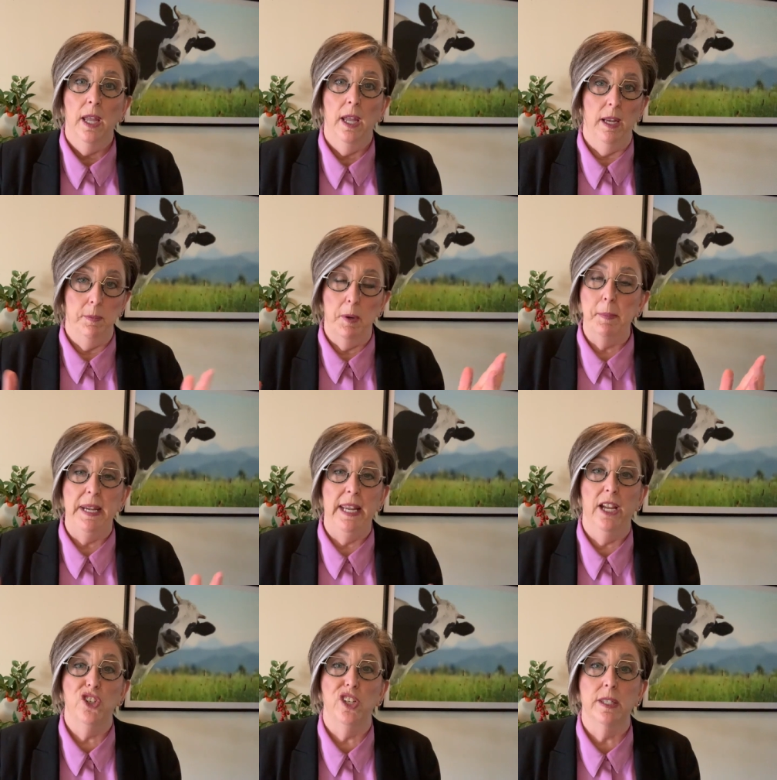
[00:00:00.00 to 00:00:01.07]
and my
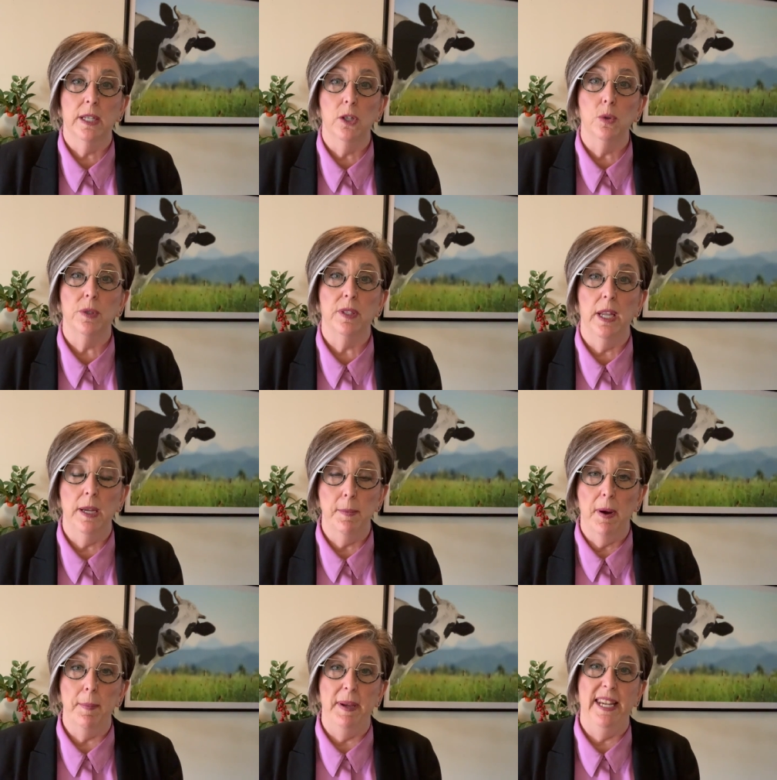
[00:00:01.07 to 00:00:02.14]
mediation skills in
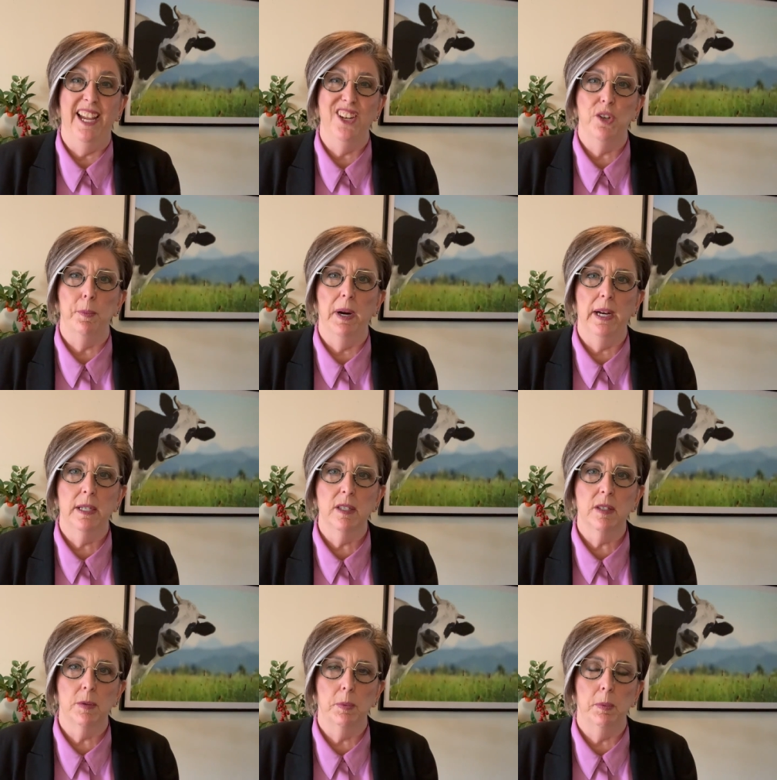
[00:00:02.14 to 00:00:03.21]
my mediation
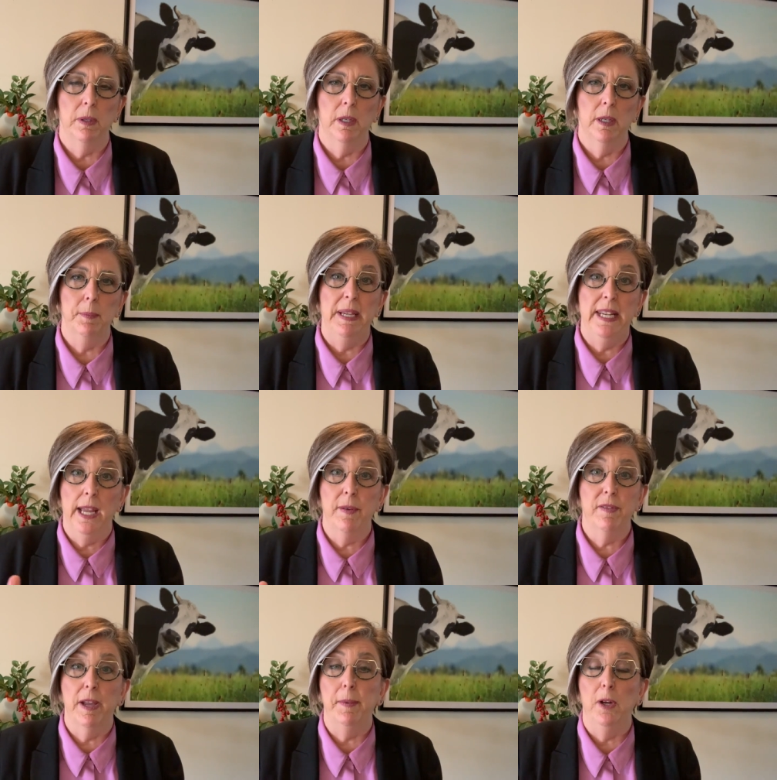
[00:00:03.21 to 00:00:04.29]
practice when I mediate
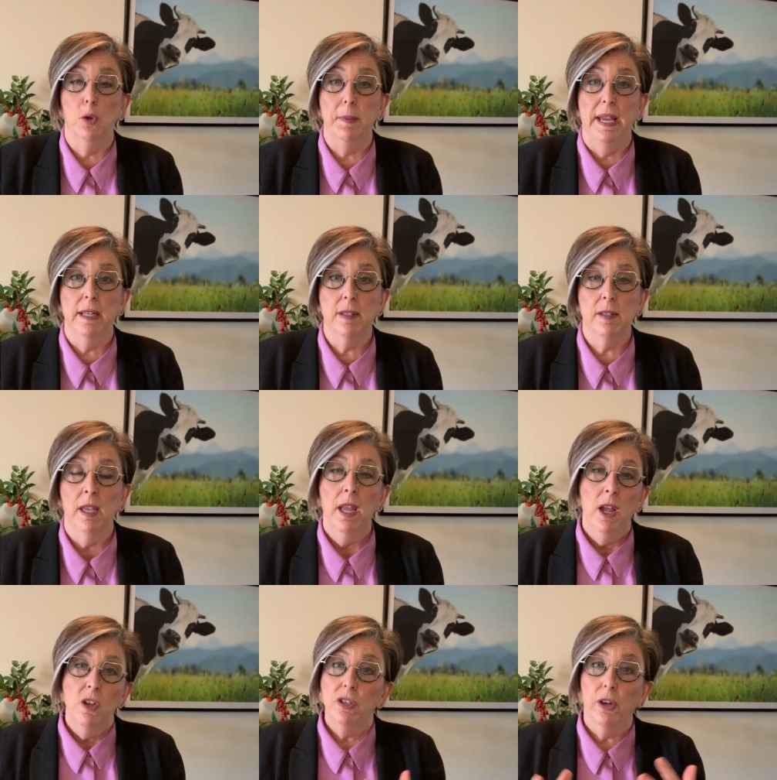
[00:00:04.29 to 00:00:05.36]
family law matters.
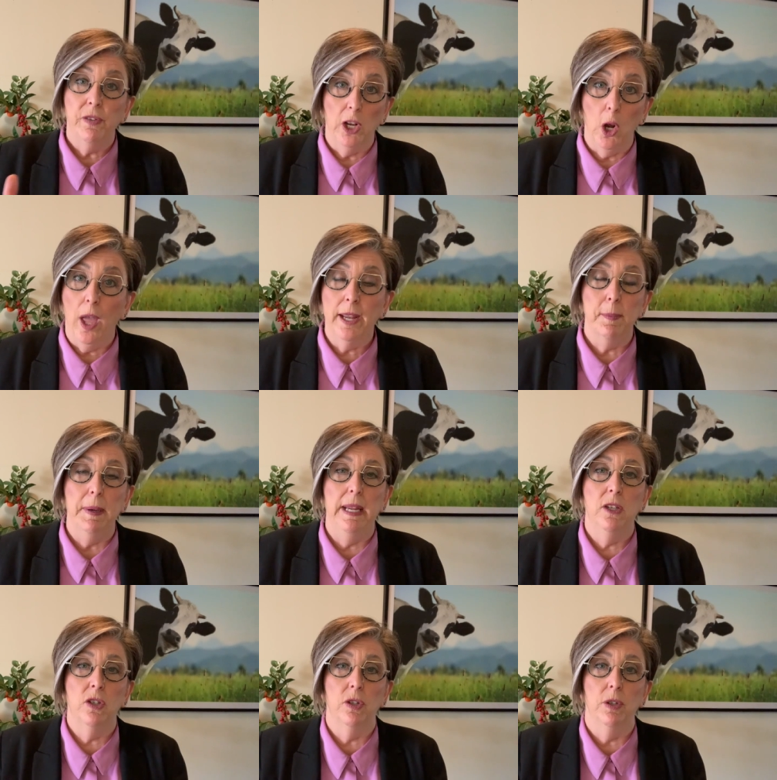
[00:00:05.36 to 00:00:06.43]
So if you'd like me
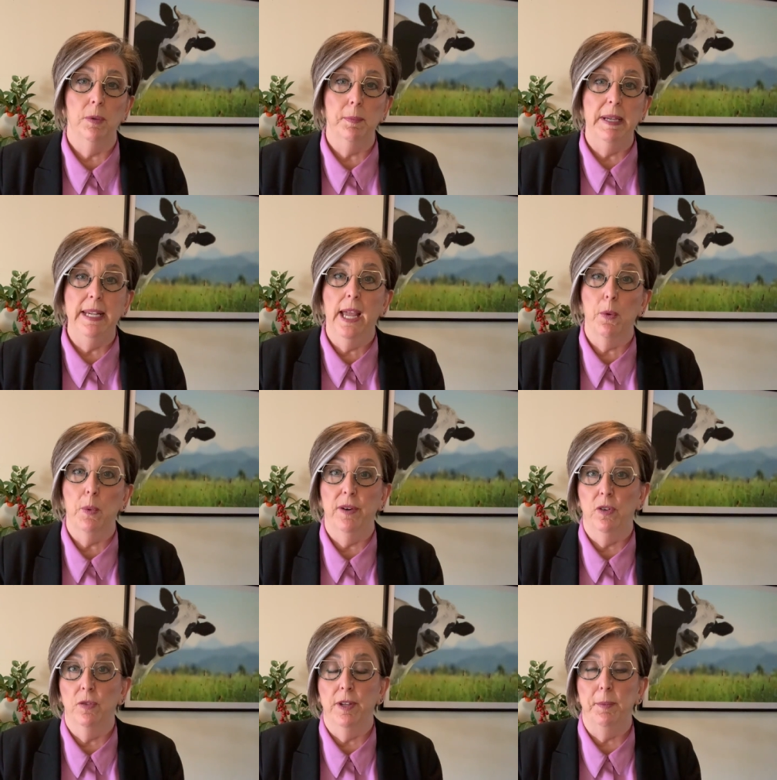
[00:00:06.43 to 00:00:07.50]
to mediate one of
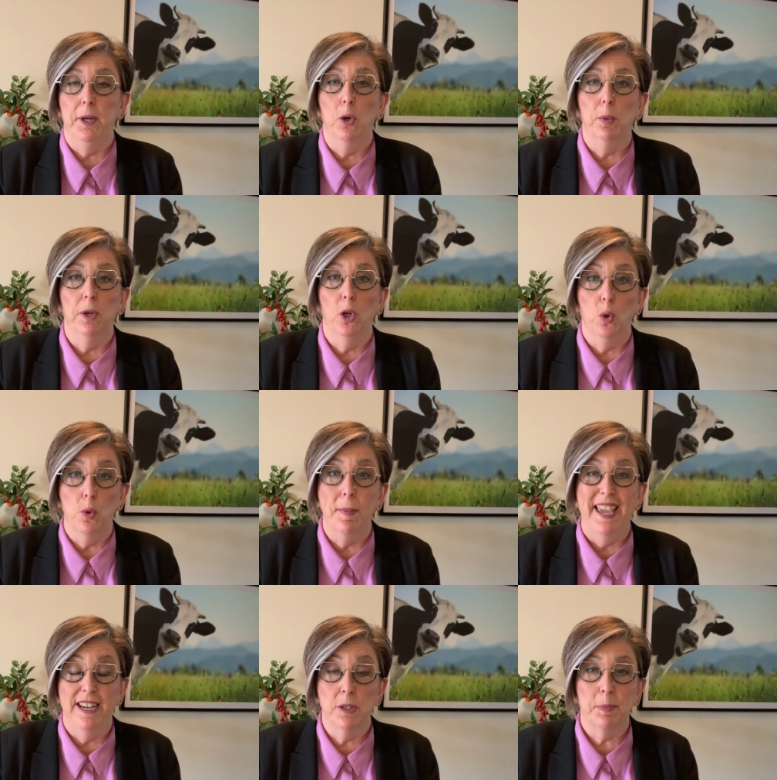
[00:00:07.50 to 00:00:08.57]
your family law
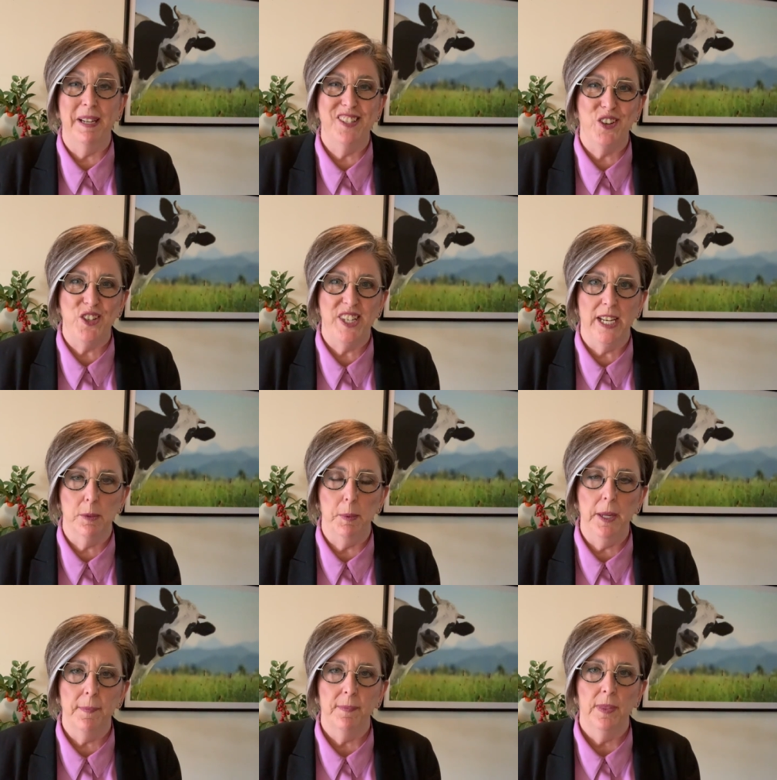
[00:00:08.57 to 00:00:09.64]
matters, please contact me.